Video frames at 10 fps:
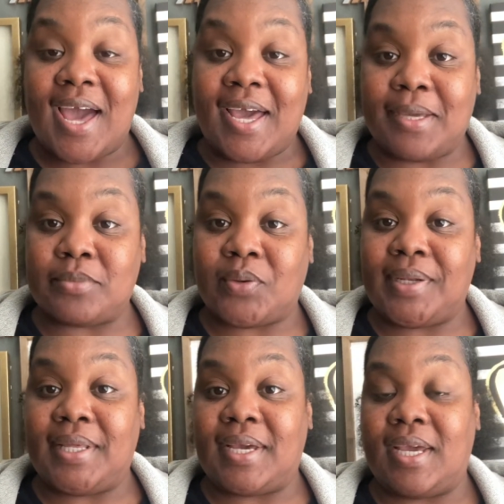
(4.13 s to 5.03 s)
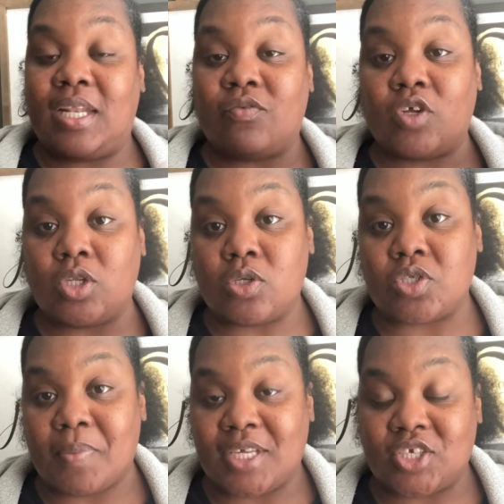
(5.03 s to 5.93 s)
I am Dwaynitta, and if you're new
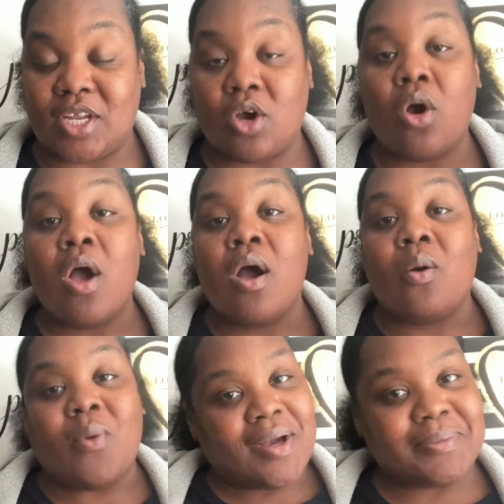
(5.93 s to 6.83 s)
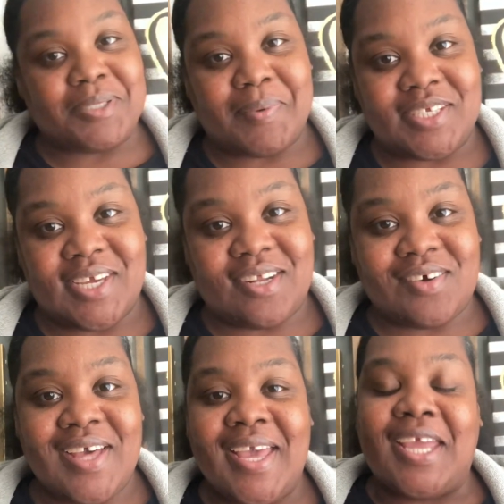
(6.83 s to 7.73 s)
to my channel, welcome to my channel.